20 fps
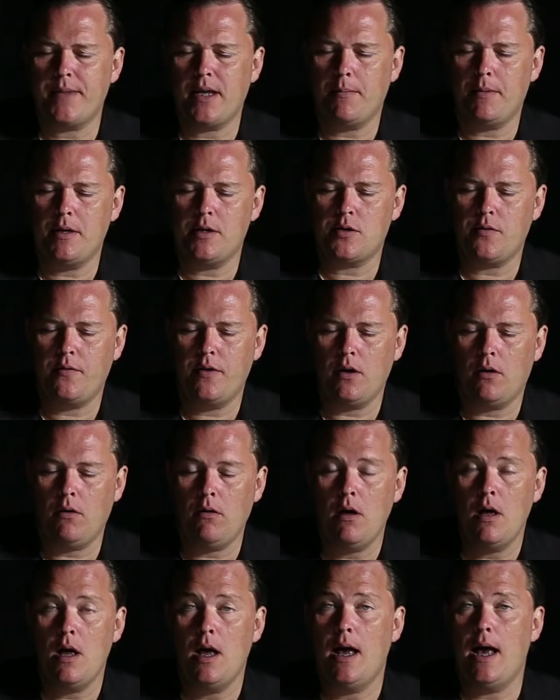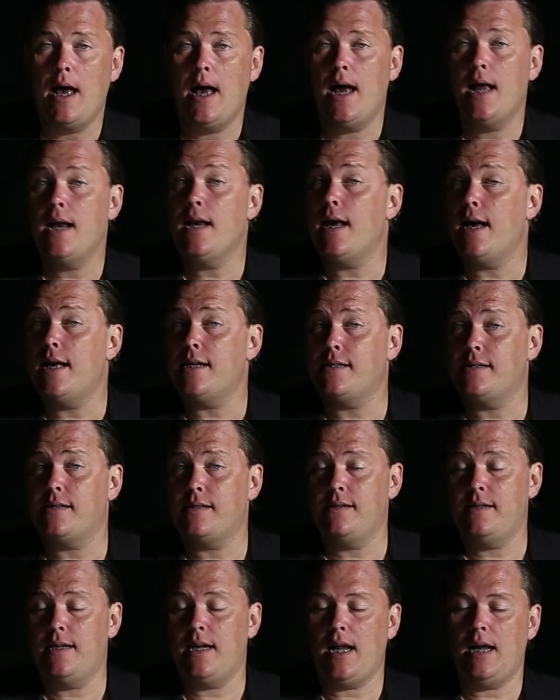Cabernet Sauvignon and as
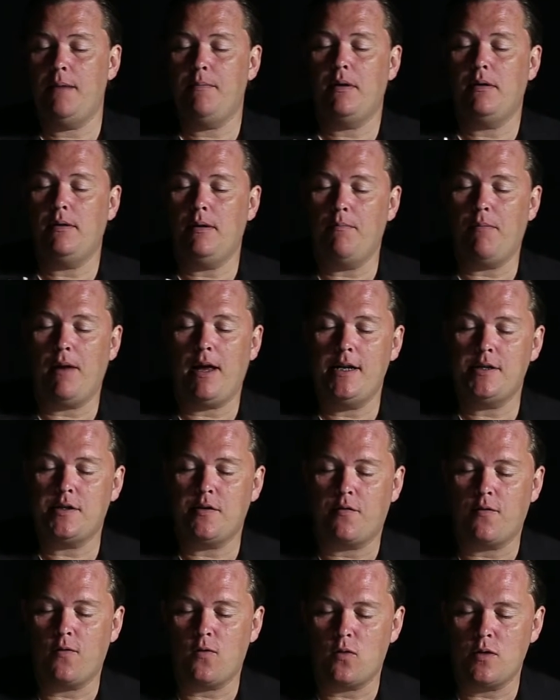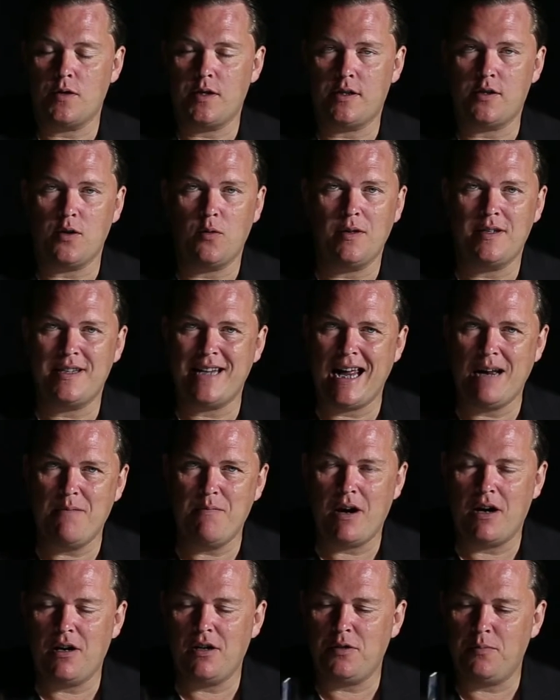the name implies, of course, it's only 10
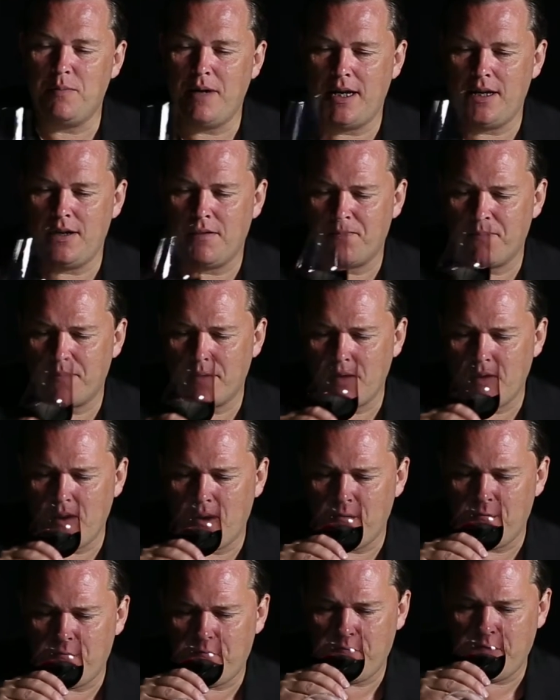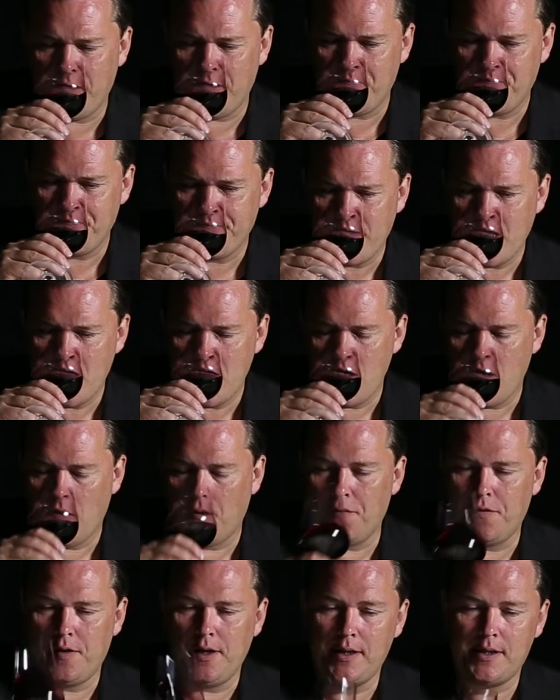barrels made of, uh,
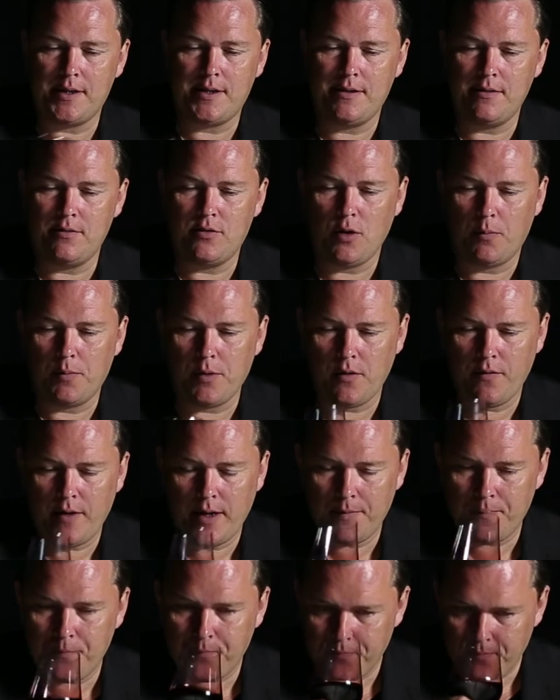of this top cuvee.